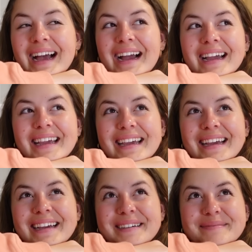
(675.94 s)
I
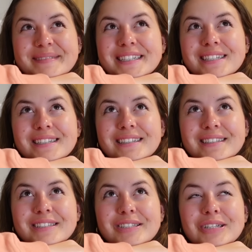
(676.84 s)

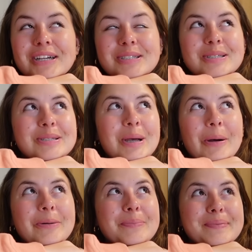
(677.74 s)
am just
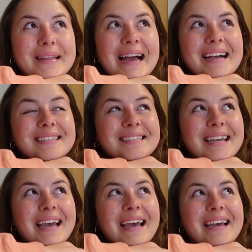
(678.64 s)
so blessed,
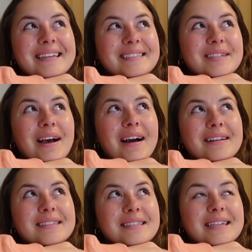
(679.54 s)
and
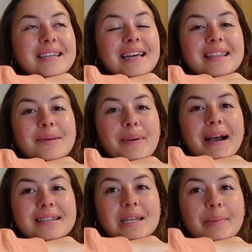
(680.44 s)
honestly, like, the
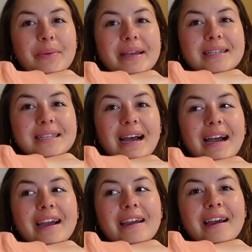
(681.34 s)
past couple of weeks
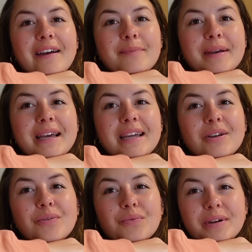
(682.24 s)
I have
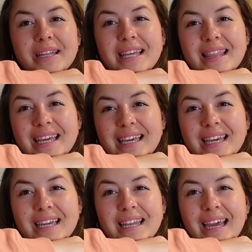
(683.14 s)
been really
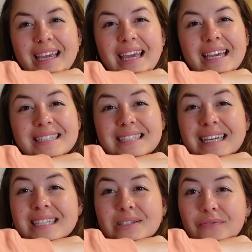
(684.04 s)
thinking, like, is
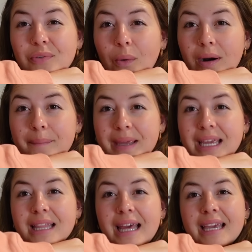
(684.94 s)
this for
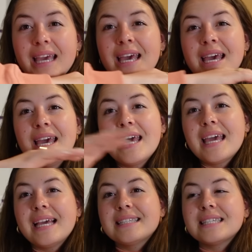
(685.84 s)
me? Like,
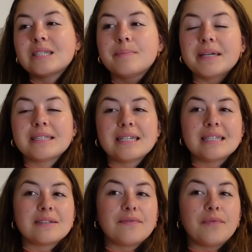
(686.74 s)
is this
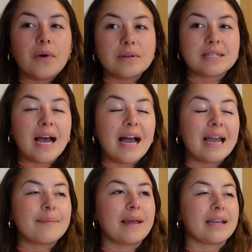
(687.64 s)
business
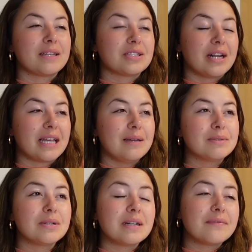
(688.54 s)
full-time? Like, should I
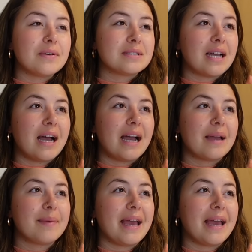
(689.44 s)
keep doing it full-time?